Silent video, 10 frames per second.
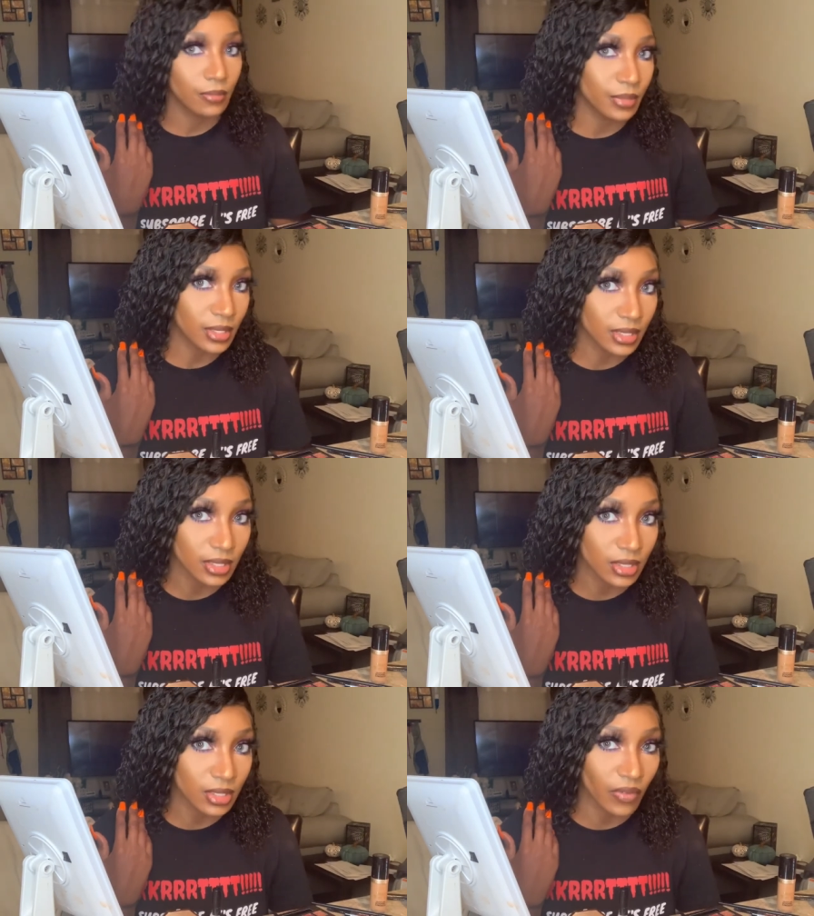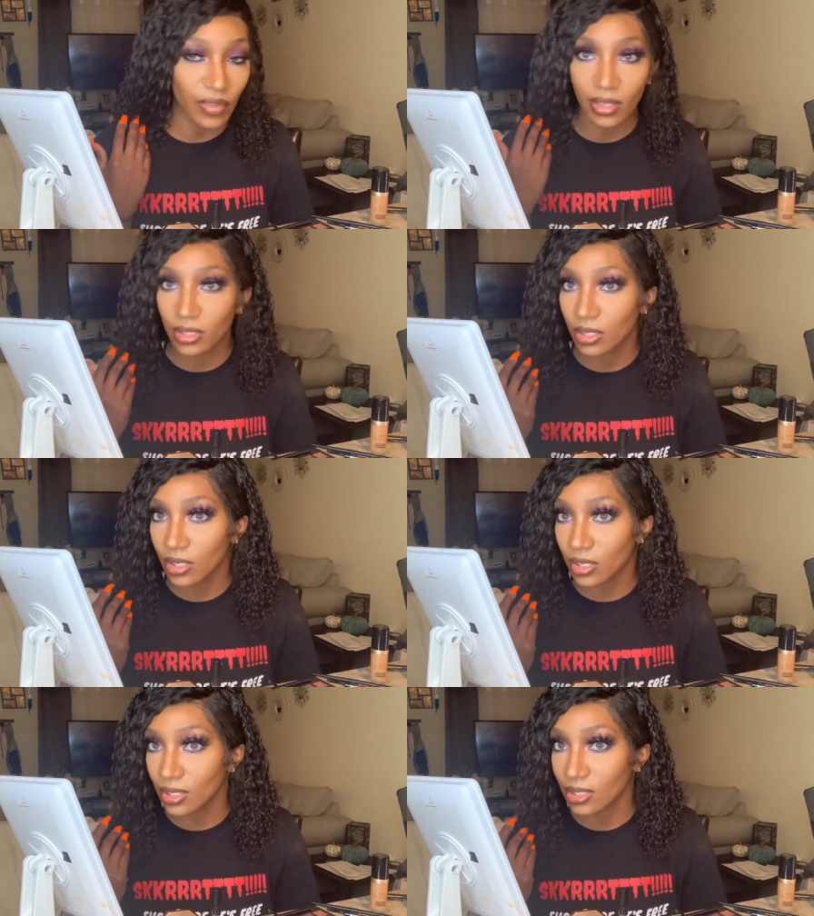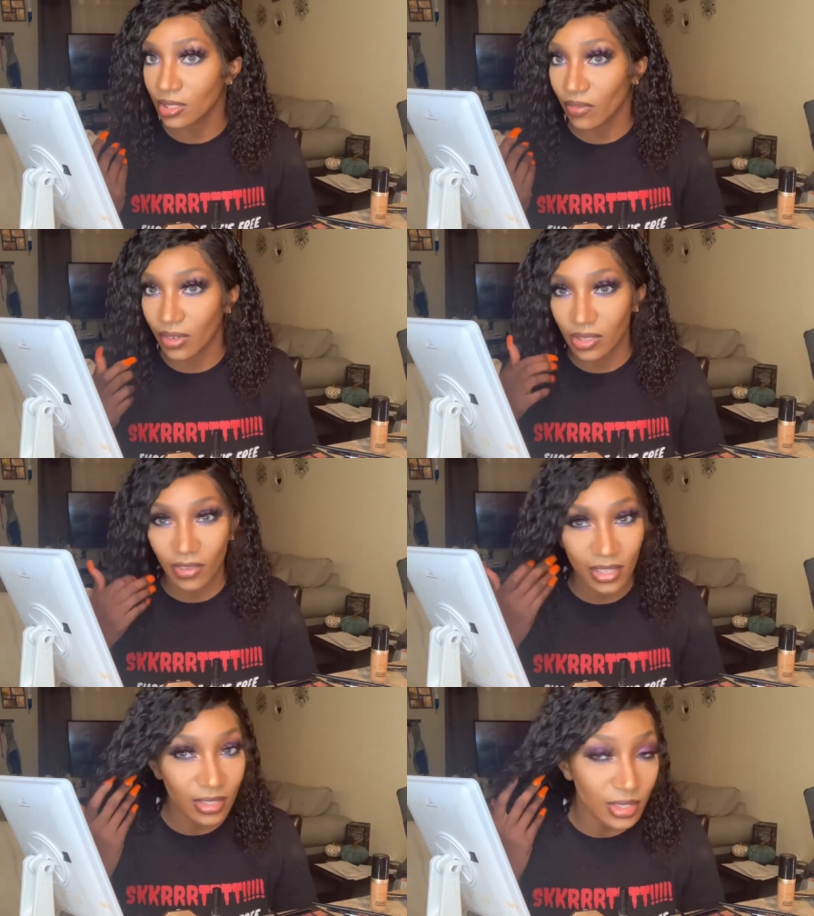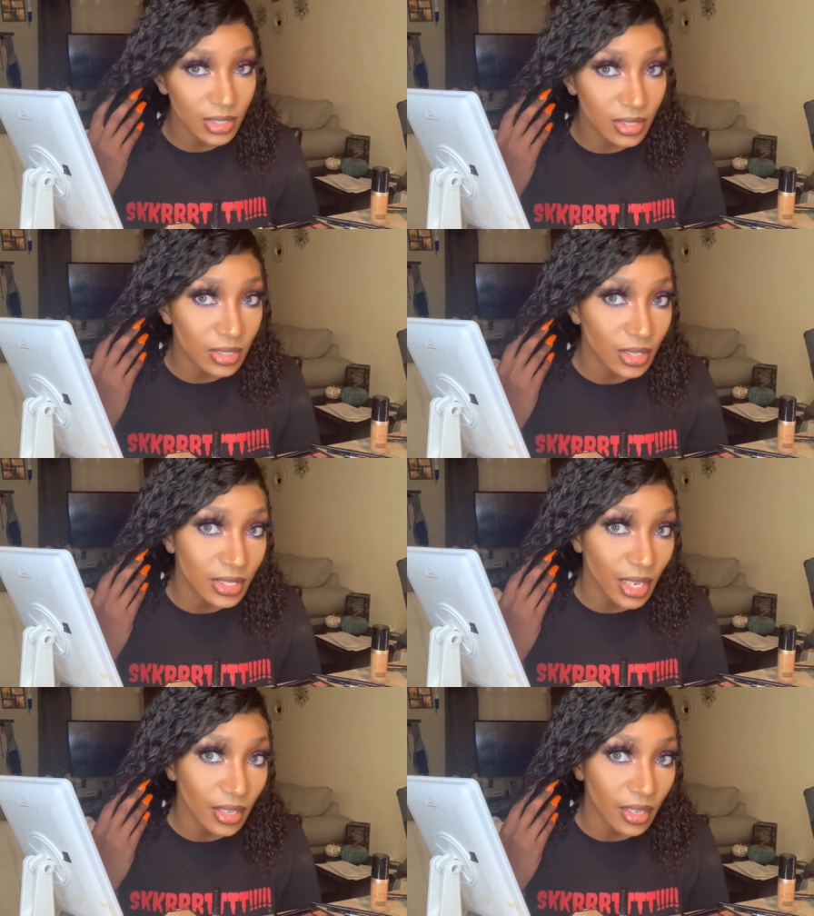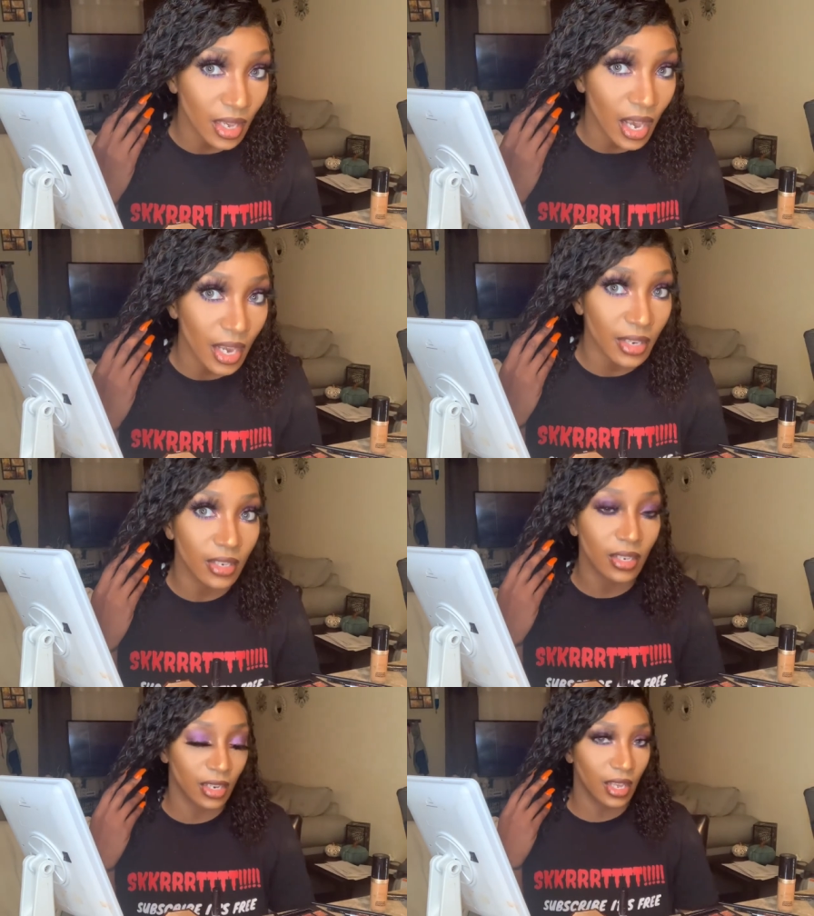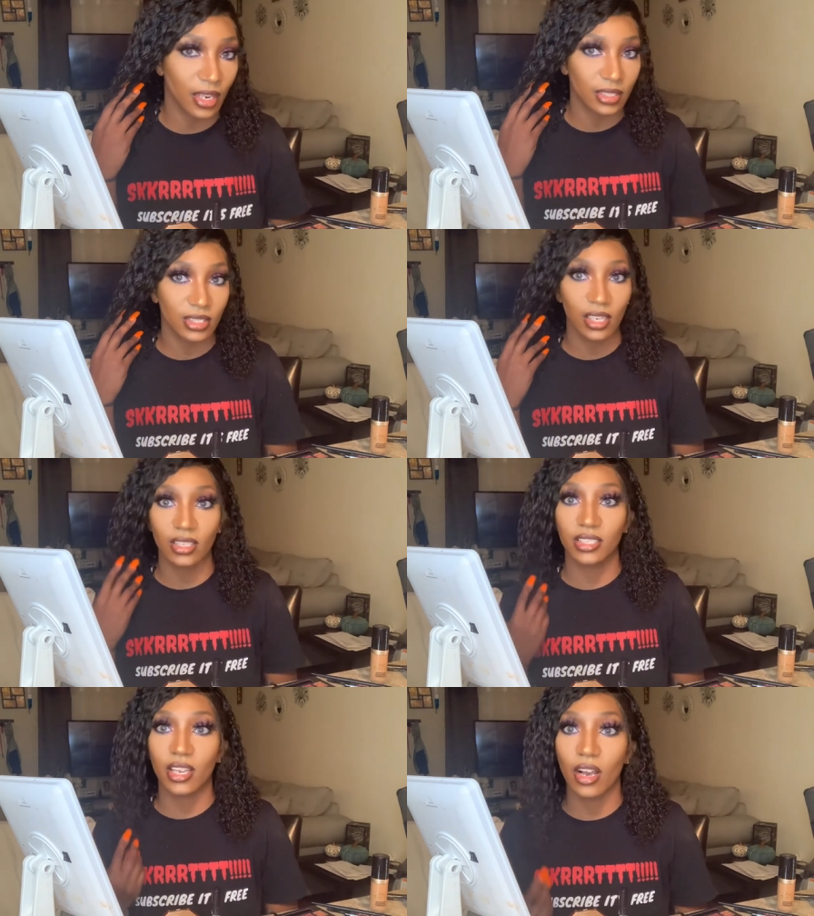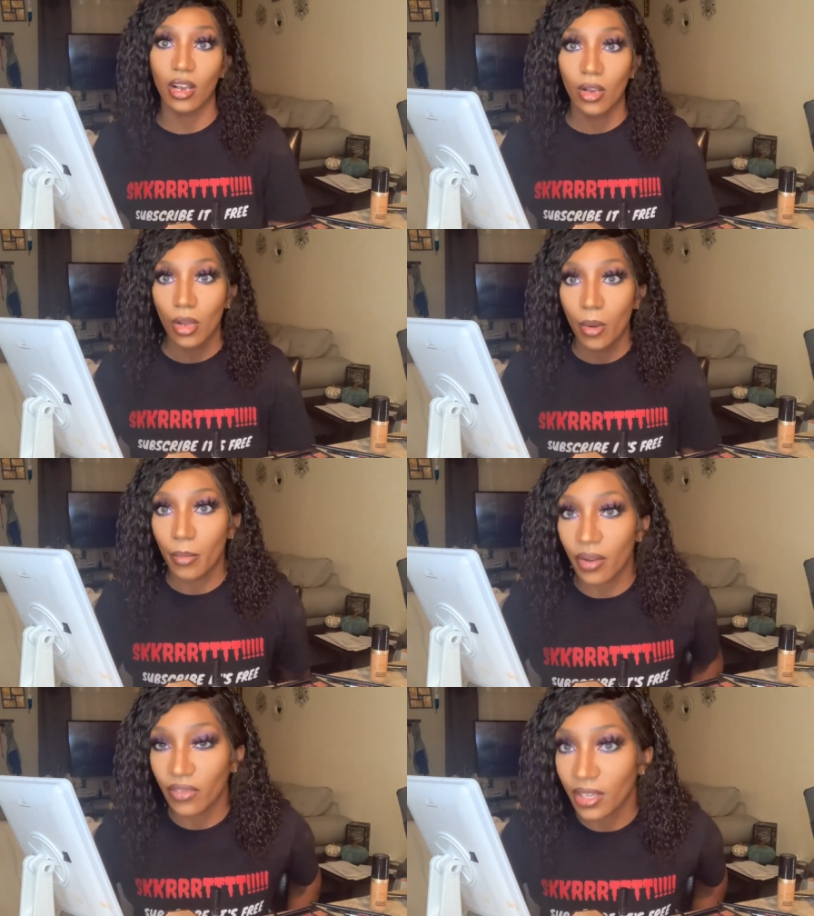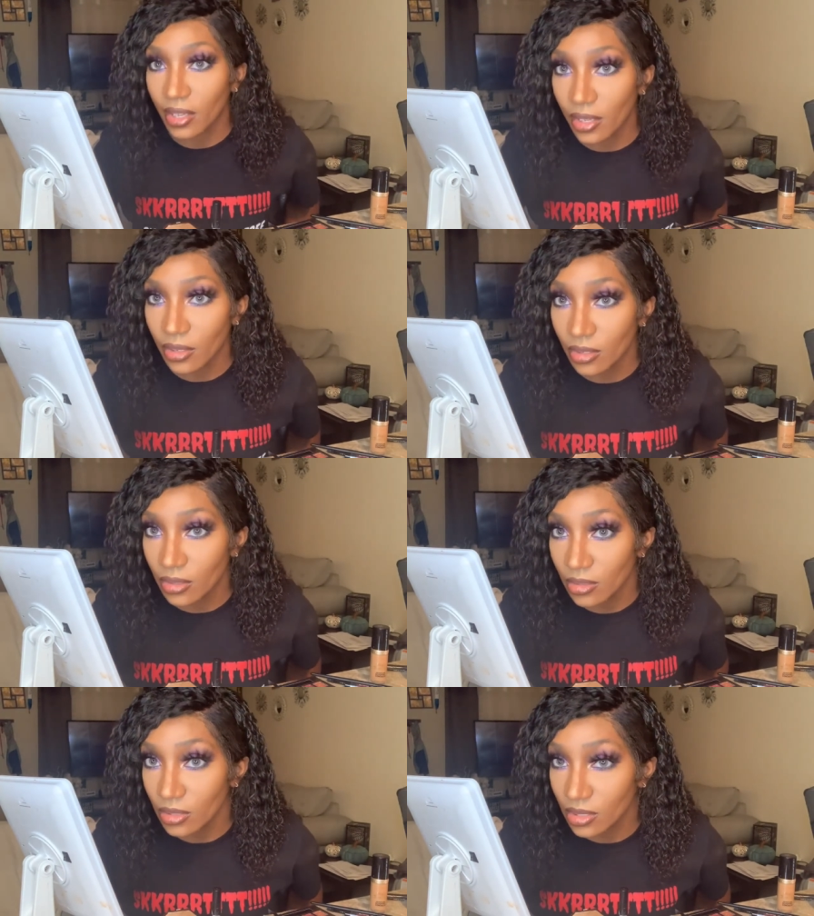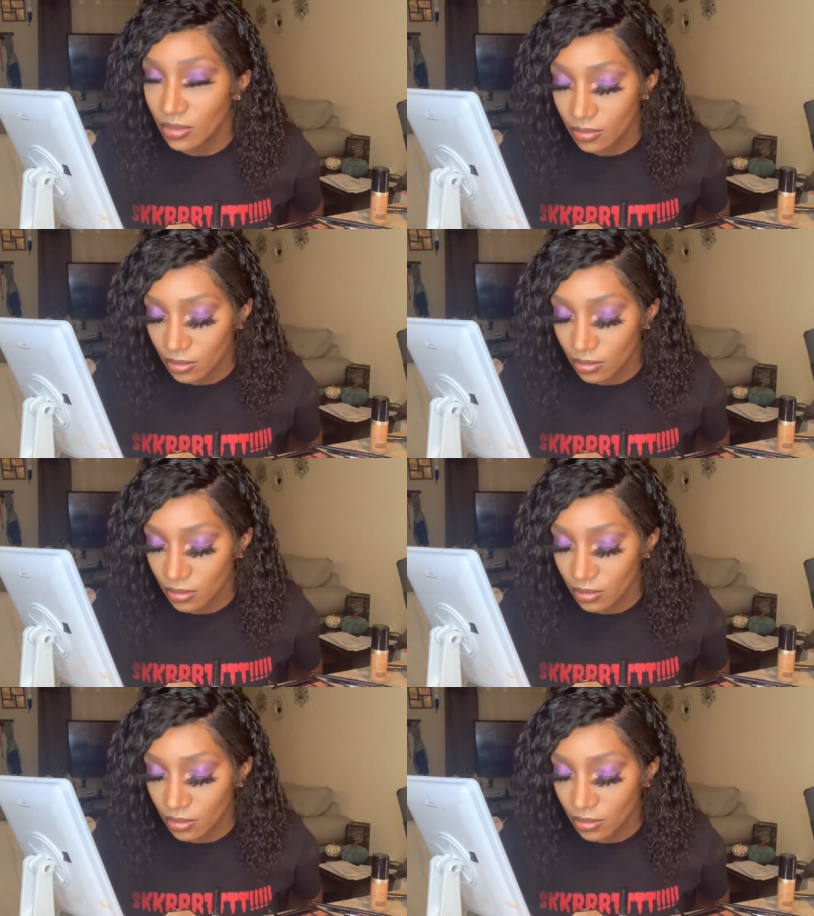But this is the finished look. This is the finished face. This is the Jackie Aina and Anastasia Beverly Hills.